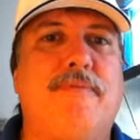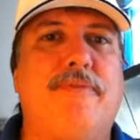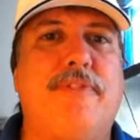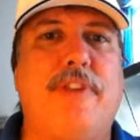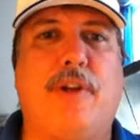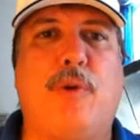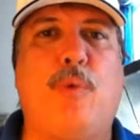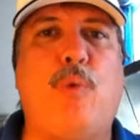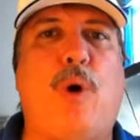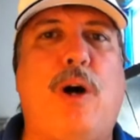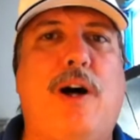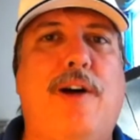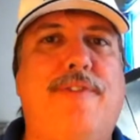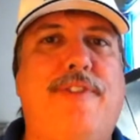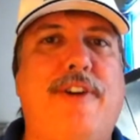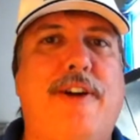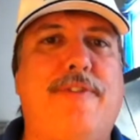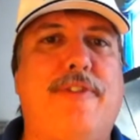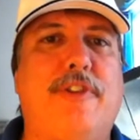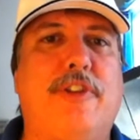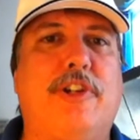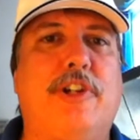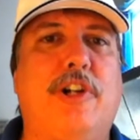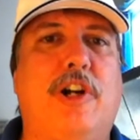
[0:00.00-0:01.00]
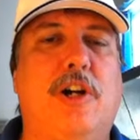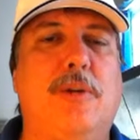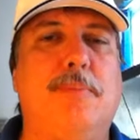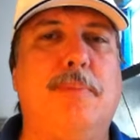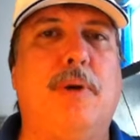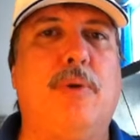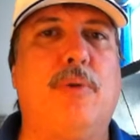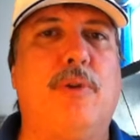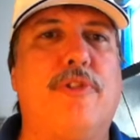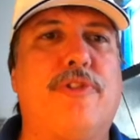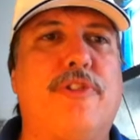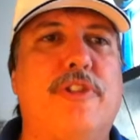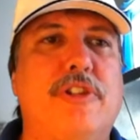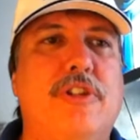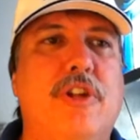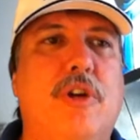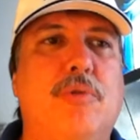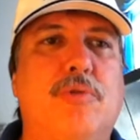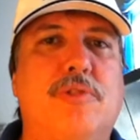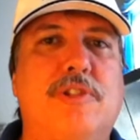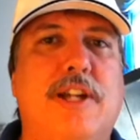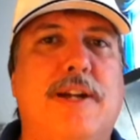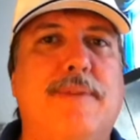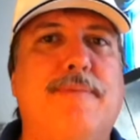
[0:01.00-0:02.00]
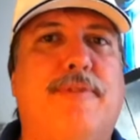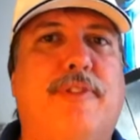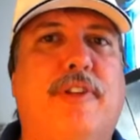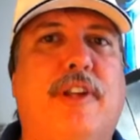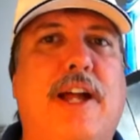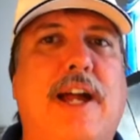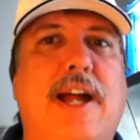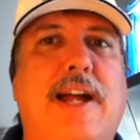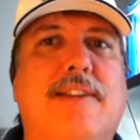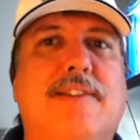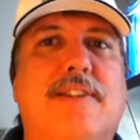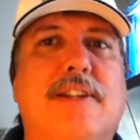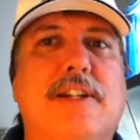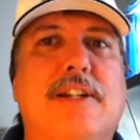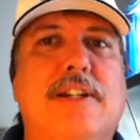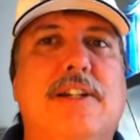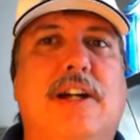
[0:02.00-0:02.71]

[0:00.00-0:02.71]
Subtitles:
that qualify for the car bonus in no time flat.